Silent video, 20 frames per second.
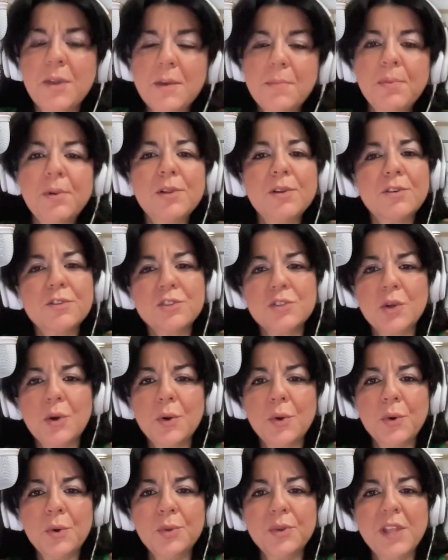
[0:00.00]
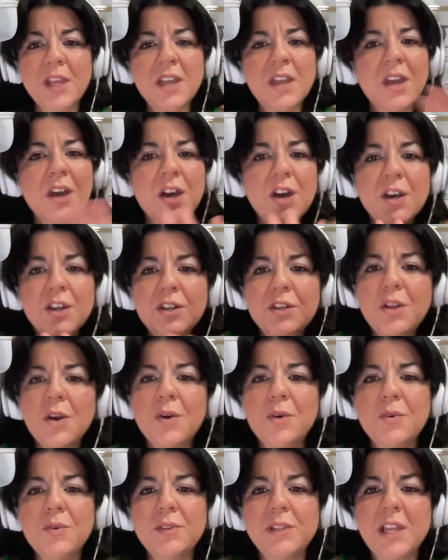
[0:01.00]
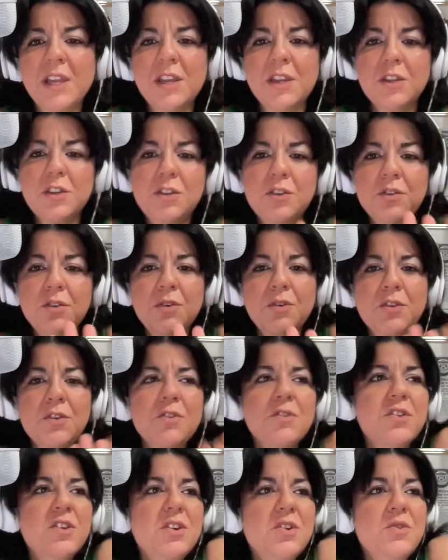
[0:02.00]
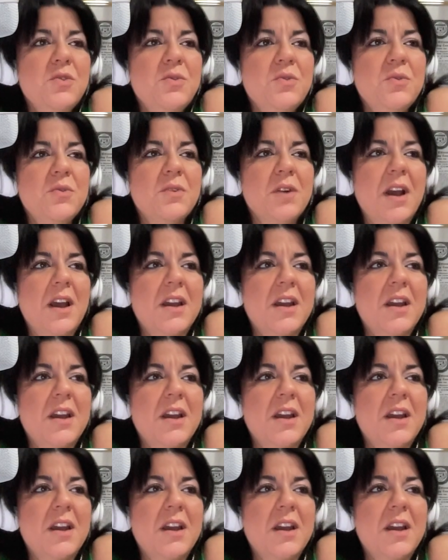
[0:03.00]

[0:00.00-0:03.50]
people are told, like, no, like, you're you